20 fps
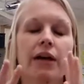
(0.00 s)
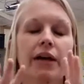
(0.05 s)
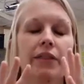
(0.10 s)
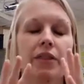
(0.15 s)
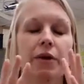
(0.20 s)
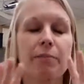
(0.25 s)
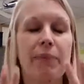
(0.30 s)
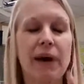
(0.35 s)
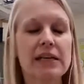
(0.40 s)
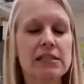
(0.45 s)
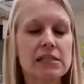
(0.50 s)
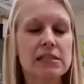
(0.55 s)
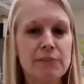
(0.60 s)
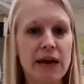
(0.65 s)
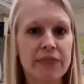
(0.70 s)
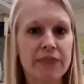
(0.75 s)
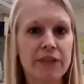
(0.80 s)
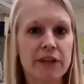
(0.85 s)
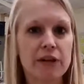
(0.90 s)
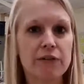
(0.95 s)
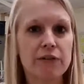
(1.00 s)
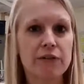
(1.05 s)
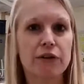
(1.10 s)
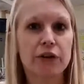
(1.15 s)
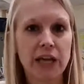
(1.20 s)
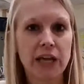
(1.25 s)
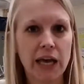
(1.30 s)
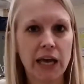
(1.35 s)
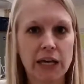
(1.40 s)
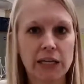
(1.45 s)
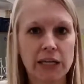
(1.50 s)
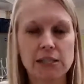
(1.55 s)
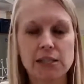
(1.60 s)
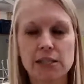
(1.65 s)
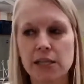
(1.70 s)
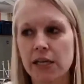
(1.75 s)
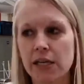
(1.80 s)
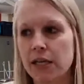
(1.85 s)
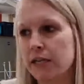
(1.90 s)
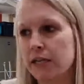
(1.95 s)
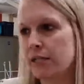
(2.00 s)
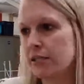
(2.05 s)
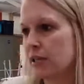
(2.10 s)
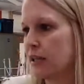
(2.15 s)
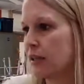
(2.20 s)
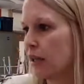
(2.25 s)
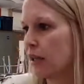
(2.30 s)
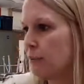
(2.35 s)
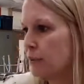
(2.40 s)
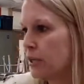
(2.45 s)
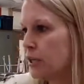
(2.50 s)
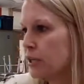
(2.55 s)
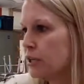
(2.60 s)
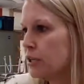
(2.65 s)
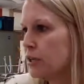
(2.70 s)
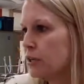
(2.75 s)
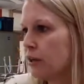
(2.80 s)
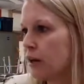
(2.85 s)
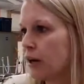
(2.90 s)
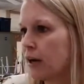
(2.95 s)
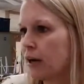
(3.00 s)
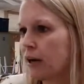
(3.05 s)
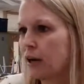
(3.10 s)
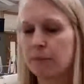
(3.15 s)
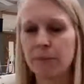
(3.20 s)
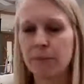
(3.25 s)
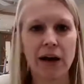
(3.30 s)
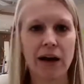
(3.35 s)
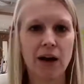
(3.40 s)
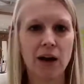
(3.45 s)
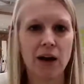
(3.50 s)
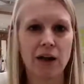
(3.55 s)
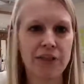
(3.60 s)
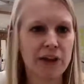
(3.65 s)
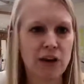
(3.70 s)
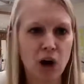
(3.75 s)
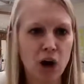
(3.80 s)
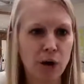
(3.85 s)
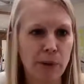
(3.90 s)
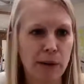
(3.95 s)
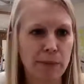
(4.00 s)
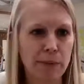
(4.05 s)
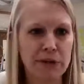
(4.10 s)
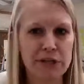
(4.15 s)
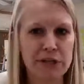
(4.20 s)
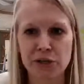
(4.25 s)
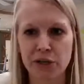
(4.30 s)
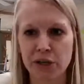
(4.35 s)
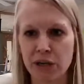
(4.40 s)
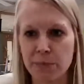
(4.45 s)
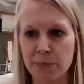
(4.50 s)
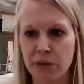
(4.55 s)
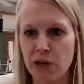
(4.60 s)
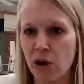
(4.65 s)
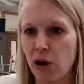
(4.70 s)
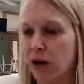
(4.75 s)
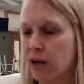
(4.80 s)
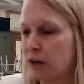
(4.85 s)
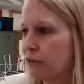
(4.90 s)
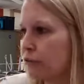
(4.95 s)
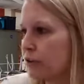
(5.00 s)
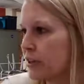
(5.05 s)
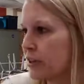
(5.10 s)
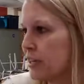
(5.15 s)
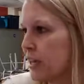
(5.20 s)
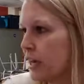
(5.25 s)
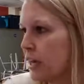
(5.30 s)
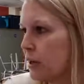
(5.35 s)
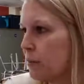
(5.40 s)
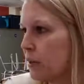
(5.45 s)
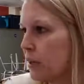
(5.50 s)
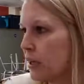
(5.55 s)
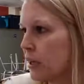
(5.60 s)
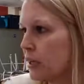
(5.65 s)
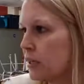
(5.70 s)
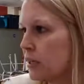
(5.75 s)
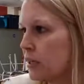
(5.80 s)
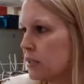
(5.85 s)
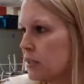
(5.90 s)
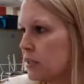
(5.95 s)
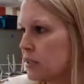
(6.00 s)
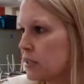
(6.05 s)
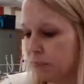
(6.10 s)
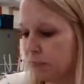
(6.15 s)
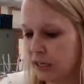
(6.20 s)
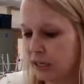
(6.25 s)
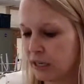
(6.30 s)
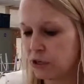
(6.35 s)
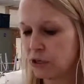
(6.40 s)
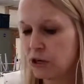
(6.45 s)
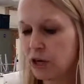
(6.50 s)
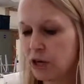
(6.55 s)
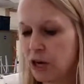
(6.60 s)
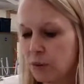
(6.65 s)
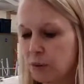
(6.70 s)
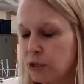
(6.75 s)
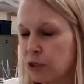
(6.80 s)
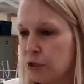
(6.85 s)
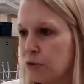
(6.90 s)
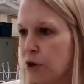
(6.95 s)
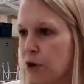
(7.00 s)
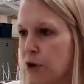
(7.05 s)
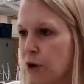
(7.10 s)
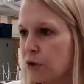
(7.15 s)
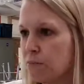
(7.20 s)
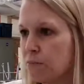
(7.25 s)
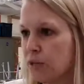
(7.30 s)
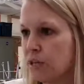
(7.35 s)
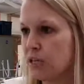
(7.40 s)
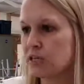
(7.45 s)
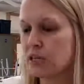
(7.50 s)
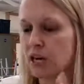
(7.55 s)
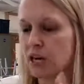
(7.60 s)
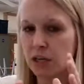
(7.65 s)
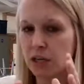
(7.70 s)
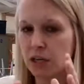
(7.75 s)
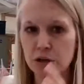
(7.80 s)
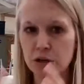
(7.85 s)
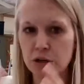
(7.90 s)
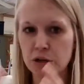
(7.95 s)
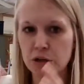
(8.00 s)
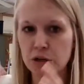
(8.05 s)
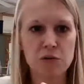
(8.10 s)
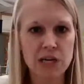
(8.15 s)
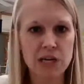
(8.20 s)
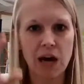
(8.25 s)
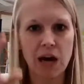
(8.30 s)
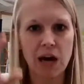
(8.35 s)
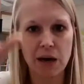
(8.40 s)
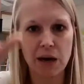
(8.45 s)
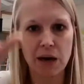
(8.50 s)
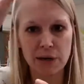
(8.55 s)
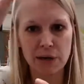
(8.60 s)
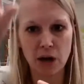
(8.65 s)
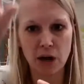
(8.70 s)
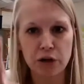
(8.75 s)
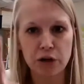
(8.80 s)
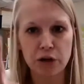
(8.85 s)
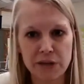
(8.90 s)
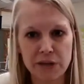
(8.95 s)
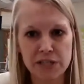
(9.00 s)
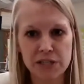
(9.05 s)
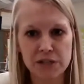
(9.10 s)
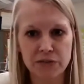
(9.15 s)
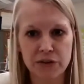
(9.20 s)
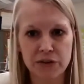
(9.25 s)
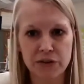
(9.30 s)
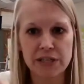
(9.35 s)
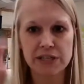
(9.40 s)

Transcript: the best method for kids is, and let me, um, I think all my meets are going to be gone for the day because, but you know how when you go to meet.google.com and all your meets for the